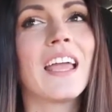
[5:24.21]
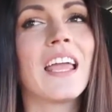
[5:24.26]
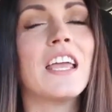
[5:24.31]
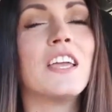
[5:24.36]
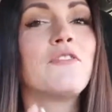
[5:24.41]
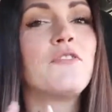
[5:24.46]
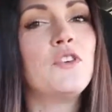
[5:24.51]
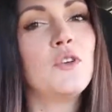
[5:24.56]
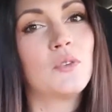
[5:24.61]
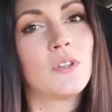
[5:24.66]

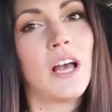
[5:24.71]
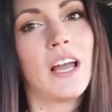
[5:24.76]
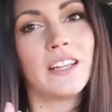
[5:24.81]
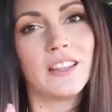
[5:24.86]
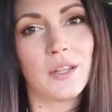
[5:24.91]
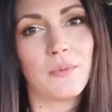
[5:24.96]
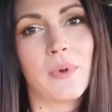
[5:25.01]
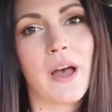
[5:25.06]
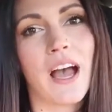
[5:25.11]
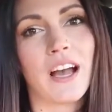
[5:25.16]
if you
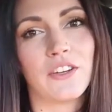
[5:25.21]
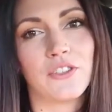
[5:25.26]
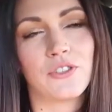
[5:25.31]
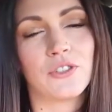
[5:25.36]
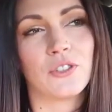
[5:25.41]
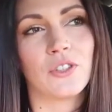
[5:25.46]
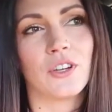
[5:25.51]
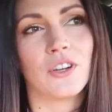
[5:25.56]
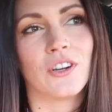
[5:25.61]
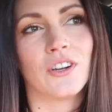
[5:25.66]
like The
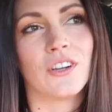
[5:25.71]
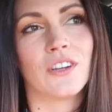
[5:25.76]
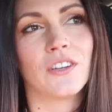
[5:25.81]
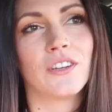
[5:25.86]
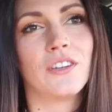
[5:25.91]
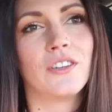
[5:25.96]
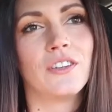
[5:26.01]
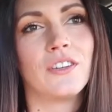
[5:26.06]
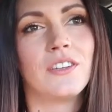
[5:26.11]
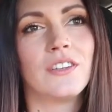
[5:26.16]
Bachelor,
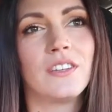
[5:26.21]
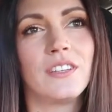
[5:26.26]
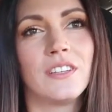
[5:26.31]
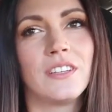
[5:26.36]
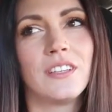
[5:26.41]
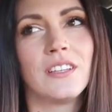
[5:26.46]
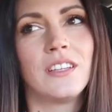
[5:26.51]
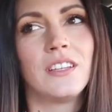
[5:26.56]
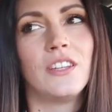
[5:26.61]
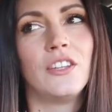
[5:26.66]

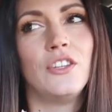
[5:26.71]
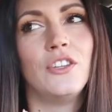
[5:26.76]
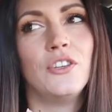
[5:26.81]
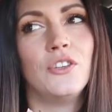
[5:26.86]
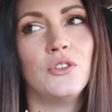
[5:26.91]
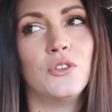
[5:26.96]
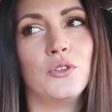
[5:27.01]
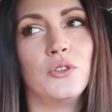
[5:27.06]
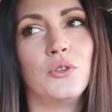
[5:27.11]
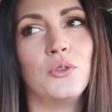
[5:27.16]

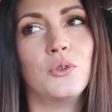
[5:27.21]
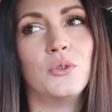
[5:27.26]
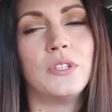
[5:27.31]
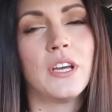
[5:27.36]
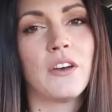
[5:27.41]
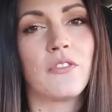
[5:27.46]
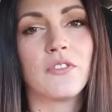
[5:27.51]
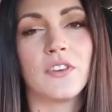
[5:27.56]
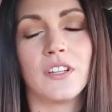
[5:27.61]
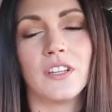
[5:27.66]
you
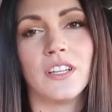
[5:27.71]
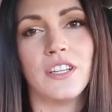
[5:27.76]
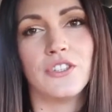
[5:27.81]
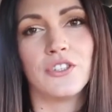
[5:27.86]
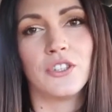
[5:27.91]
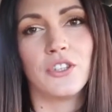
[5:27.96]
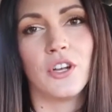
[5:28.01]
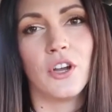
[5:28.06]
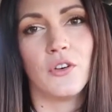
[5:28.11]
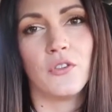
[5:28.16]
definitely
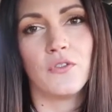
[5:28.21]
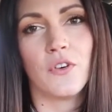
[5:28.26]
should go